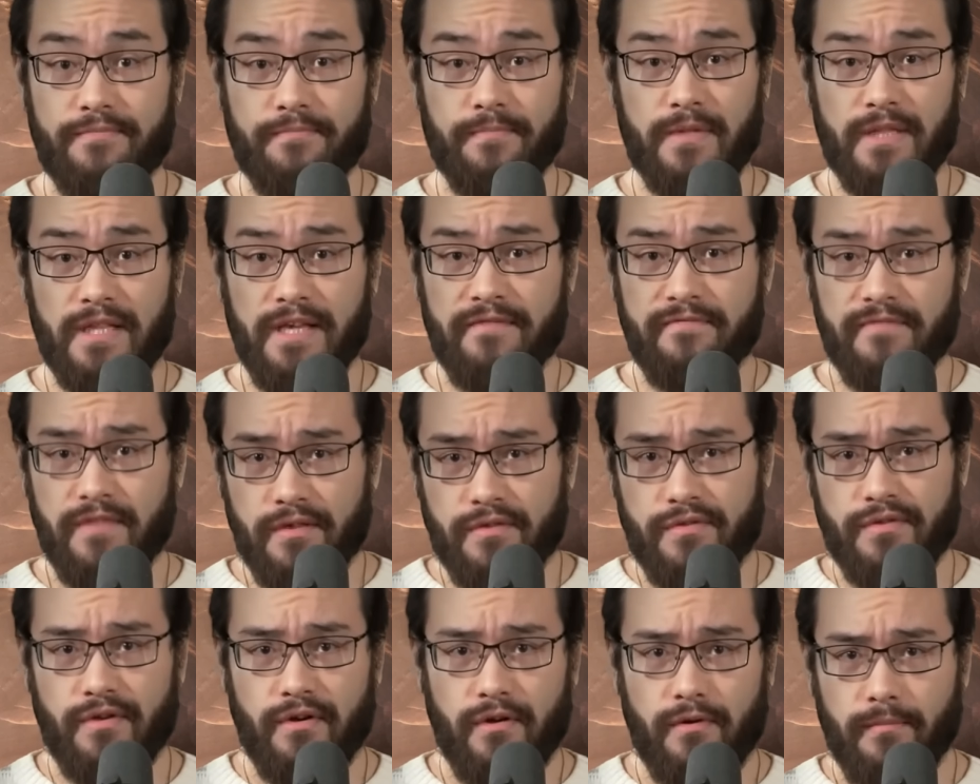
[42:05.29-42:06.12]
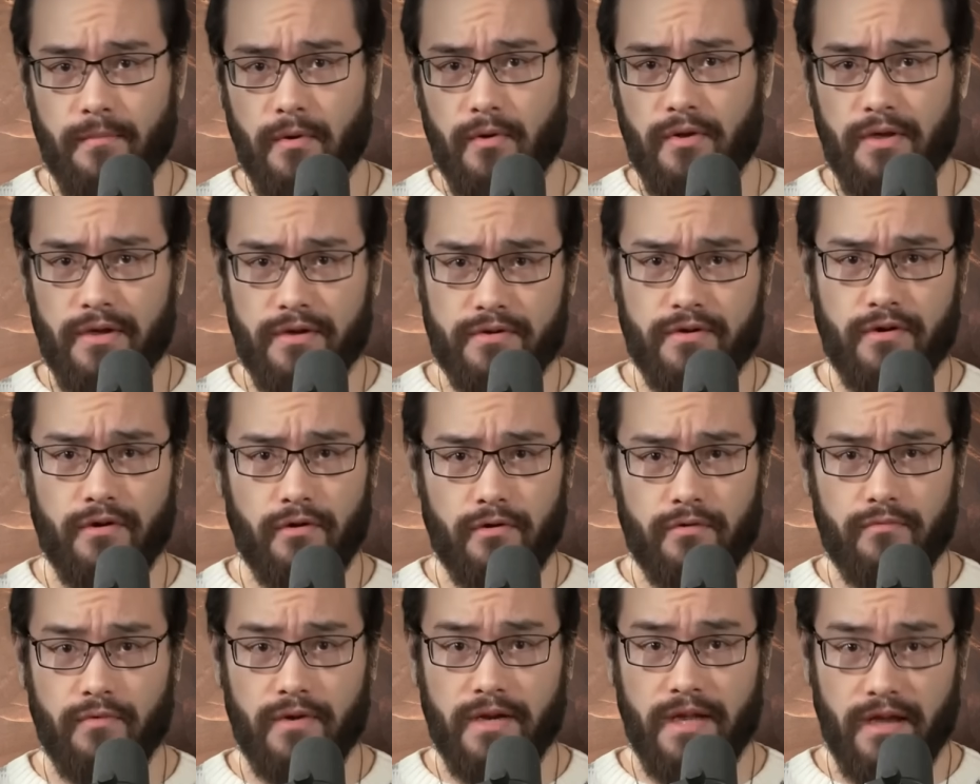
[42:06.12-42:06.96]
believed this ceremony
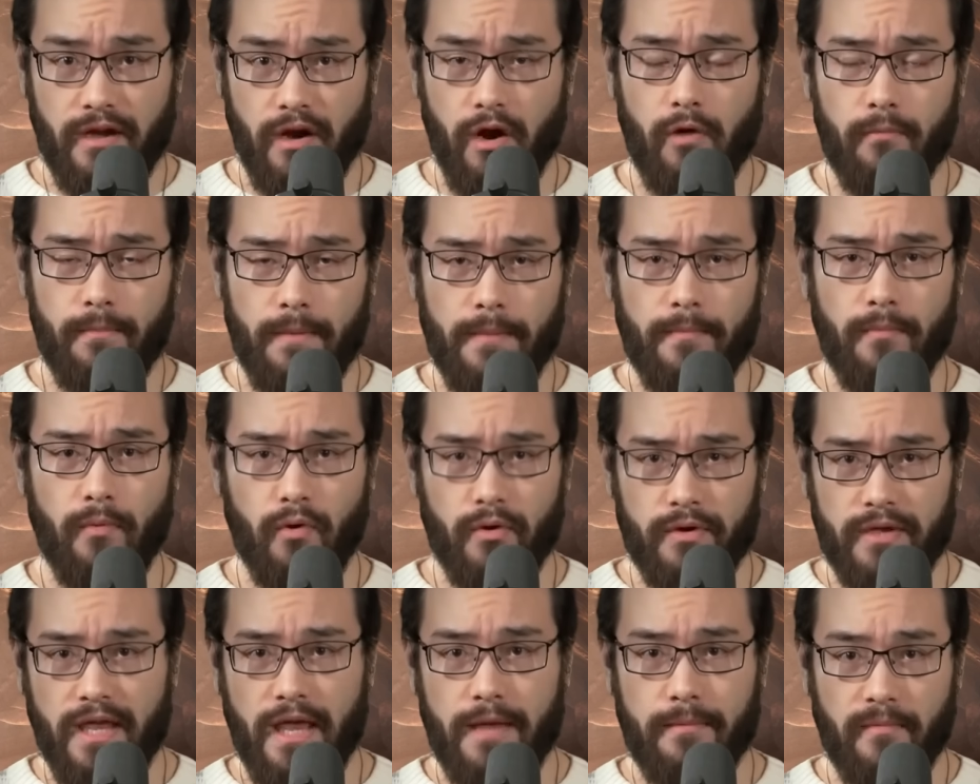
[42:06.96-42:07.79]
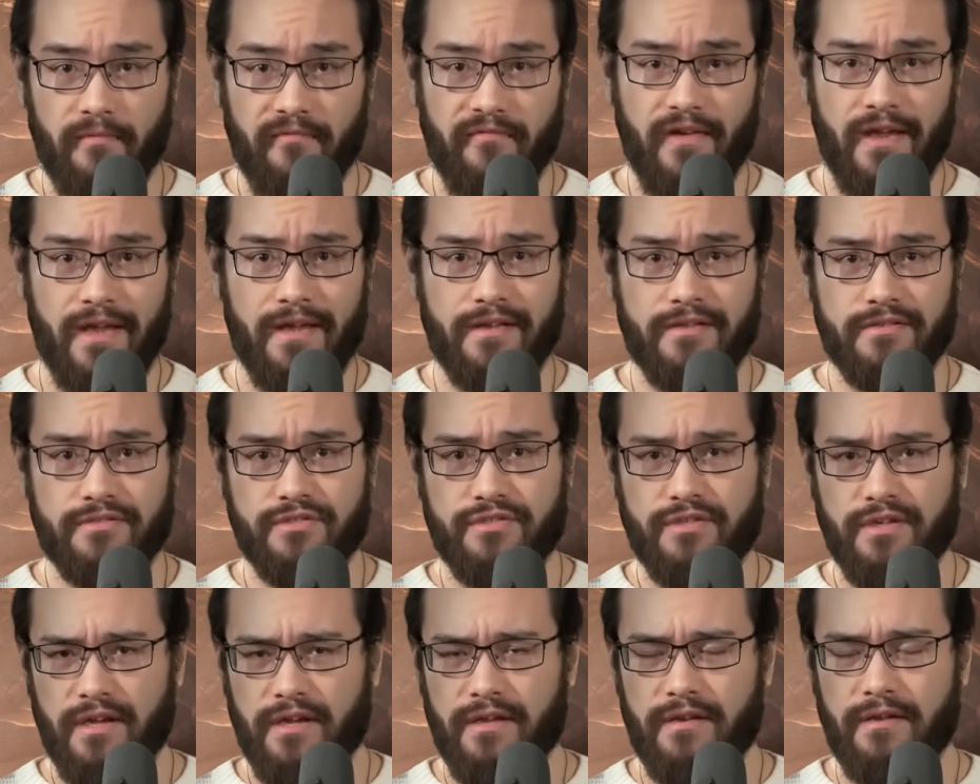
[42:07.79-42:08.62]
occurred when a Hopi boy came of
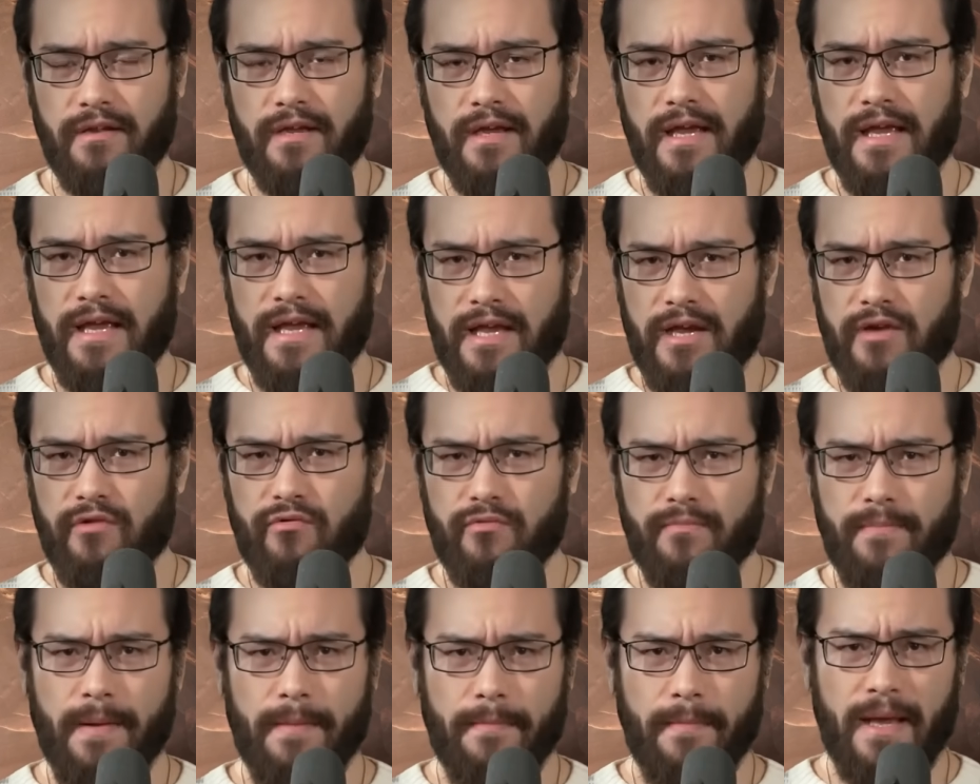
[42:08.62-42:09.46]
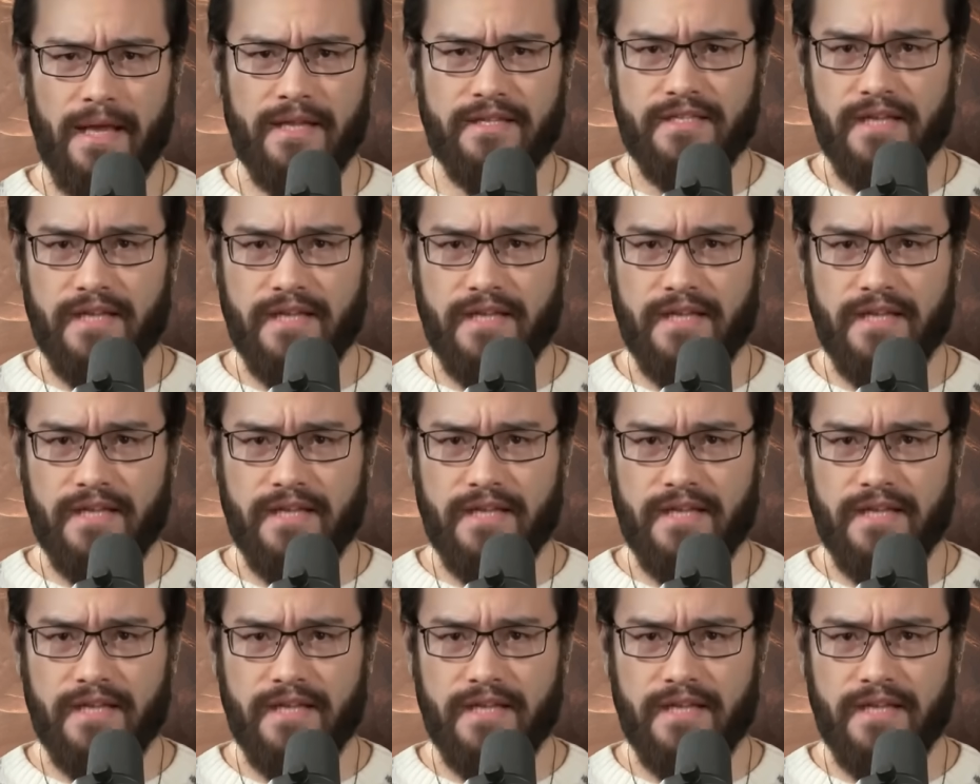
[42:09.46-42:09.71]
age, and he would be made